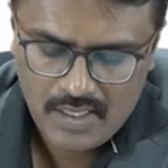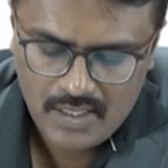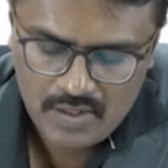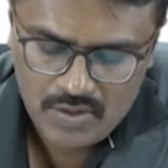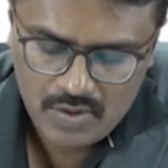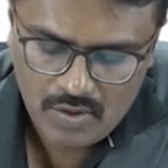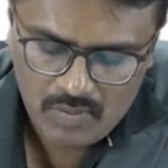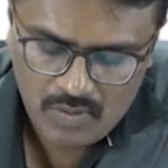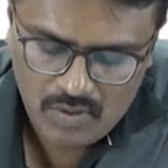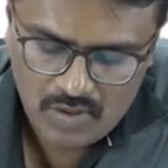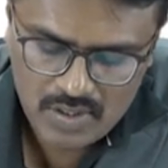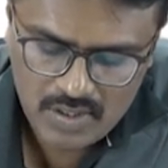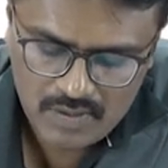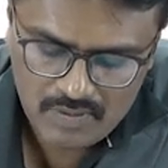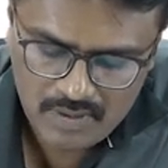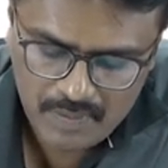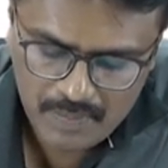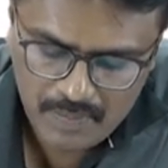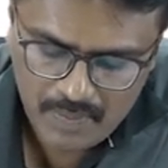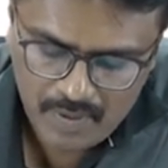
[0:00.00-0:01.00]
So, most
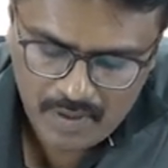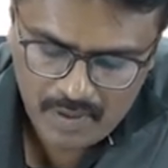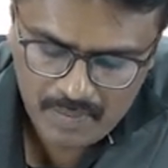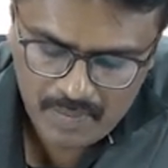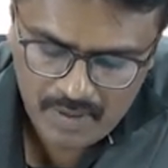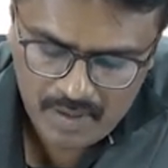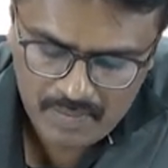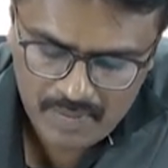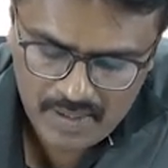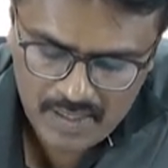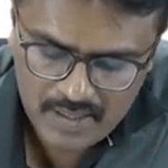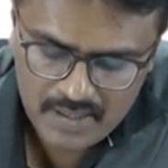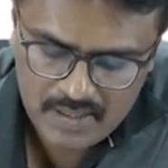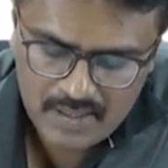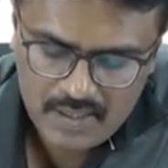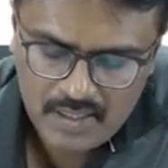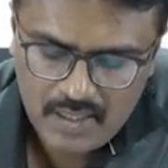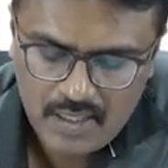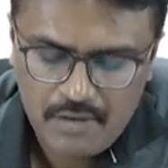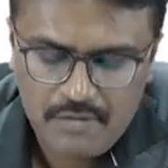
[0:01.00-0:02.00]
of the problem
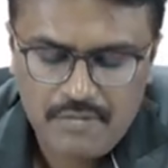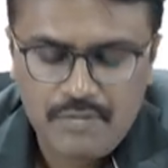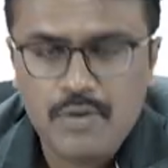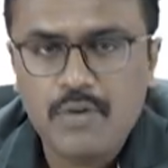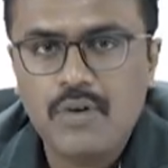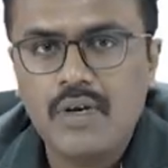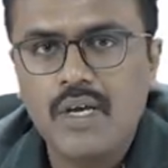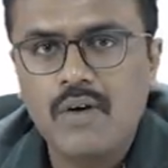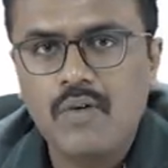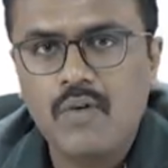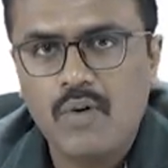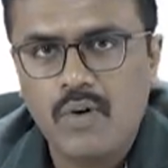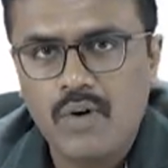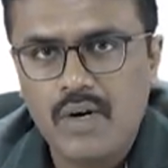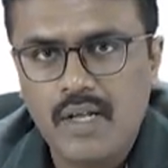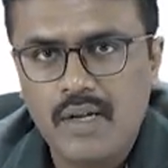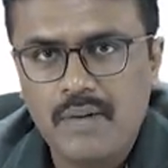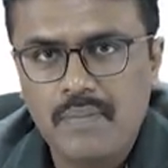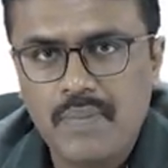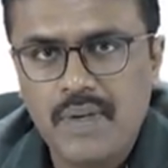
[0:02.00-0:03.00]
is, if you give
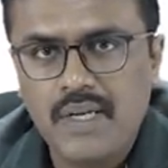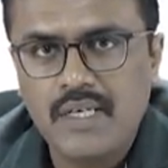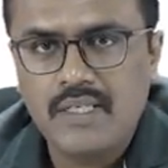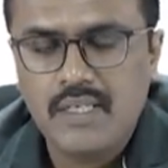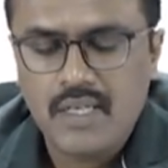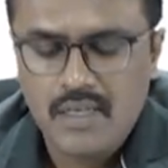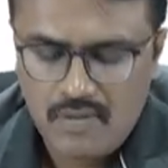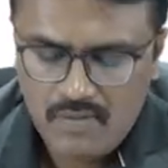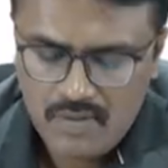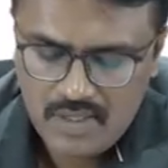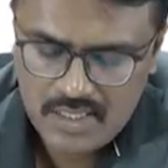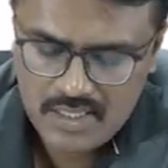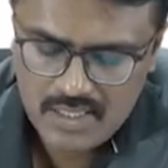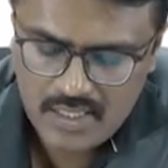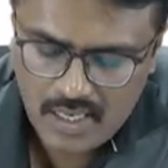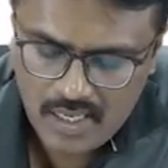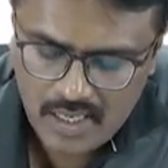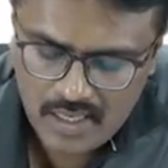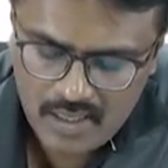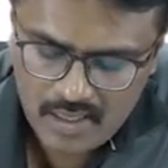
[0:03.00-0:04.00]
codeine, patient will
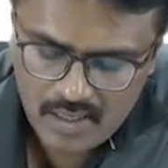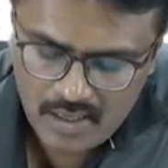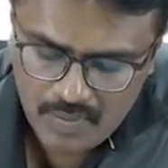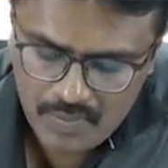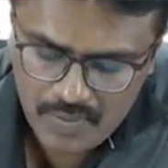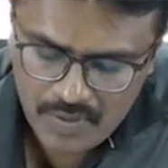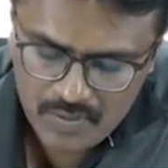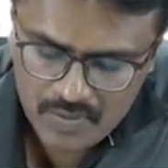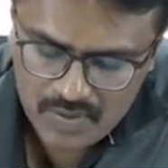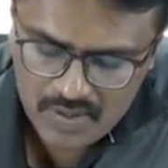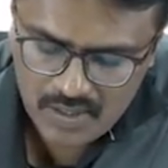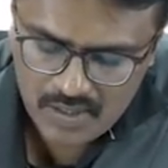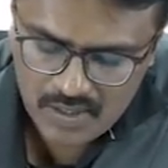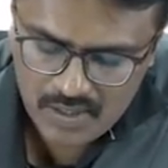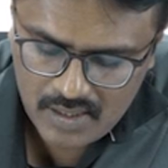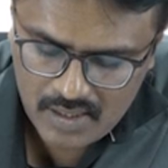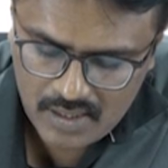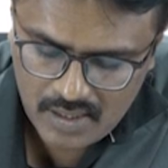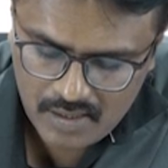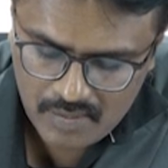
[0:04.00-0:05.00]
start abusing
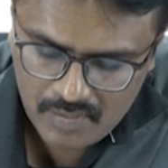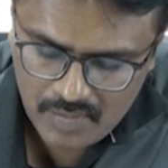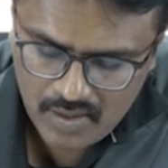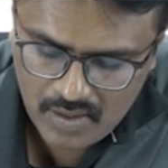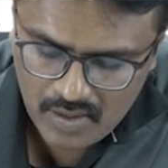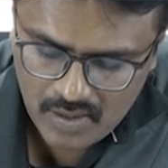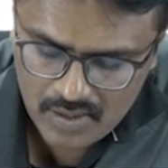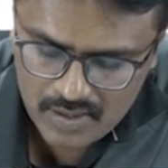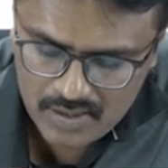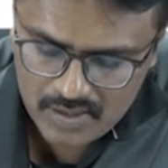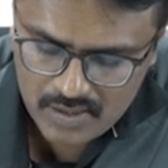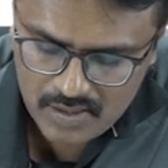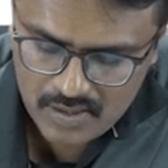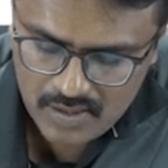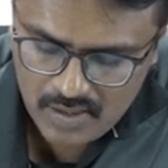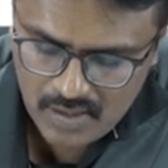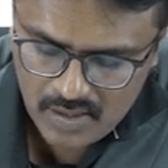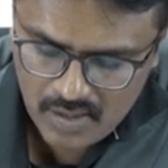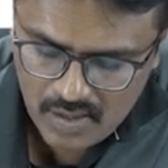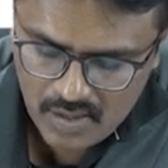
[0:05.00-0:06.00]
the drug because
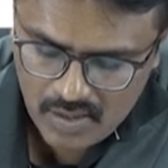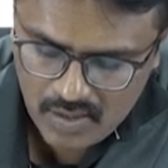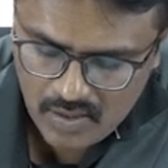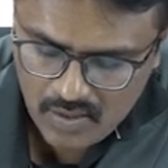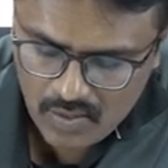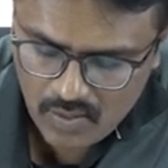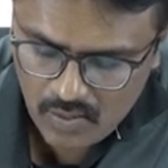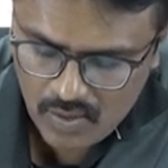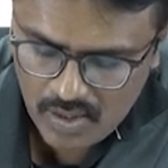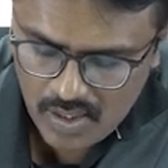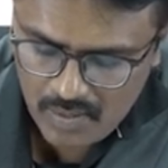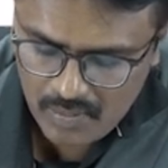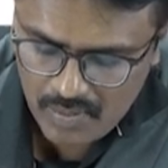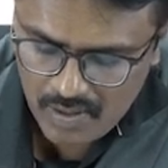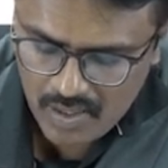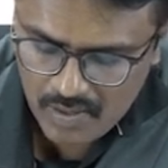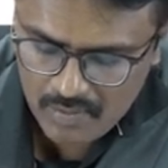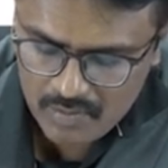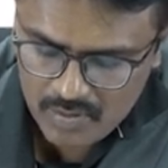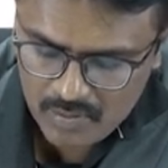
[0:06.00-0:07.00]
codeine
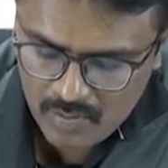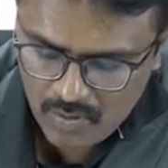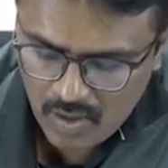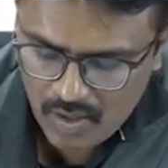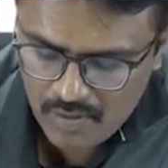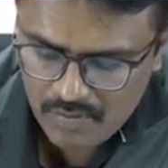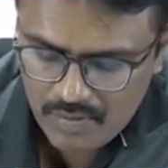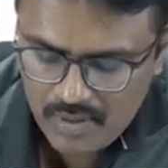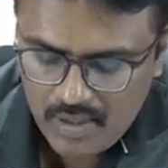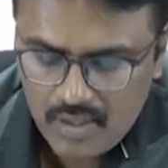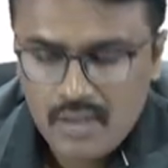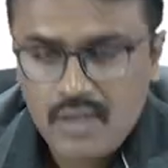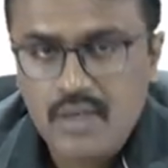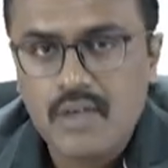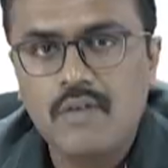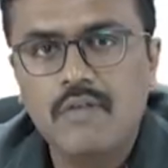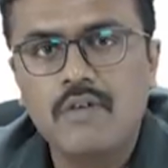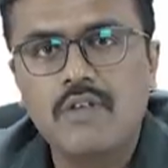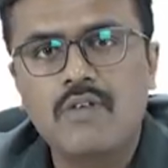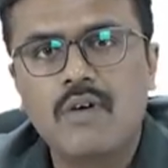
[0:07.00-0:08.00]
becomes morphine,
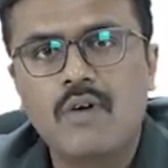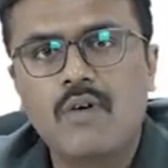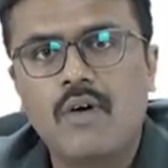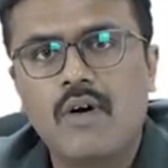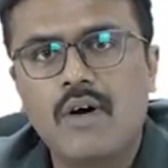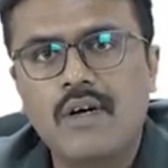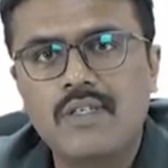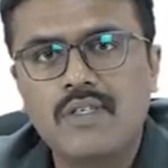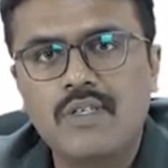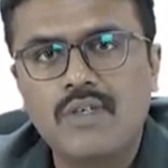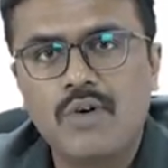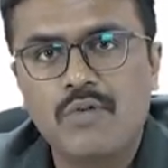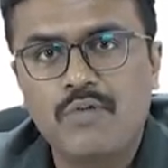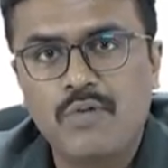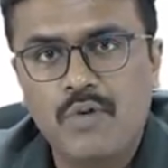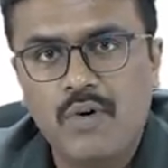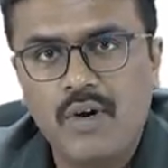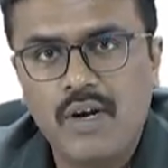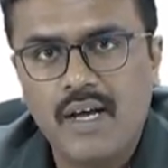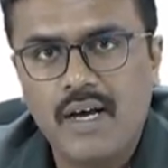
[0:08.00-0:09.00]
which will cause
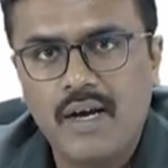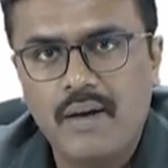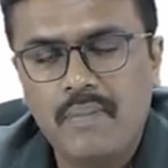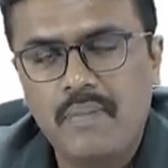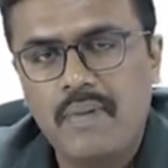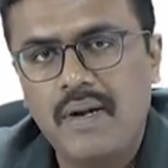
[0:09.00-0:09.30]
euphoria,